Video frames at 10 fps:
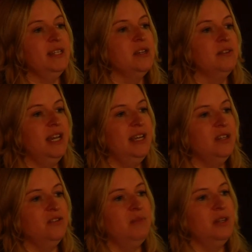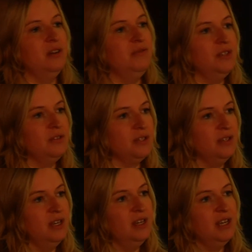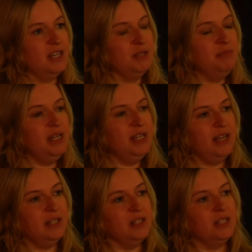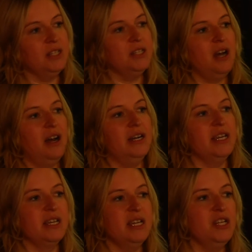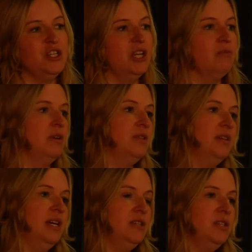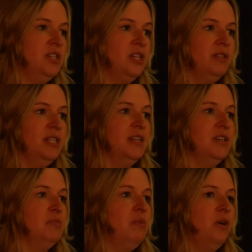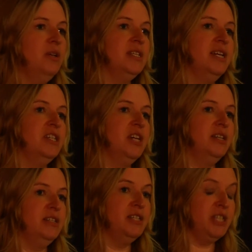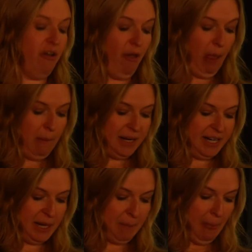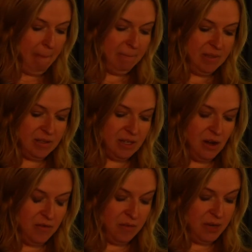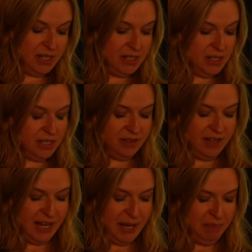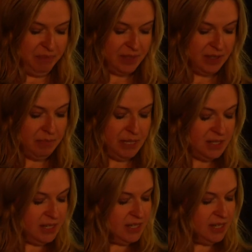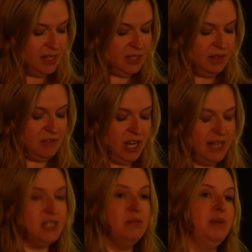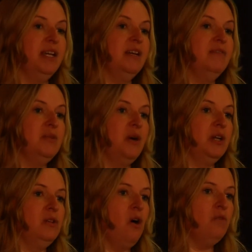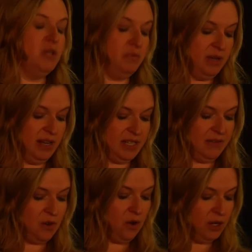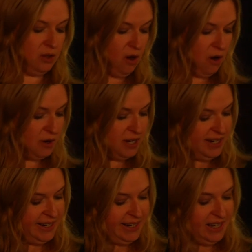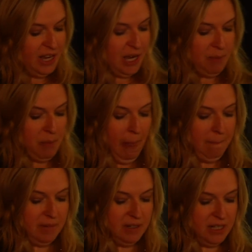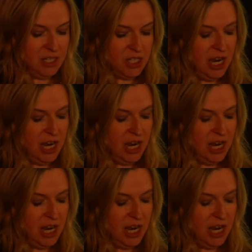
until the end of my Nuffield experience to start engaging with industry leaders, politicians, government, businesses. I've tried to bring everyone along with me as I've gone along. In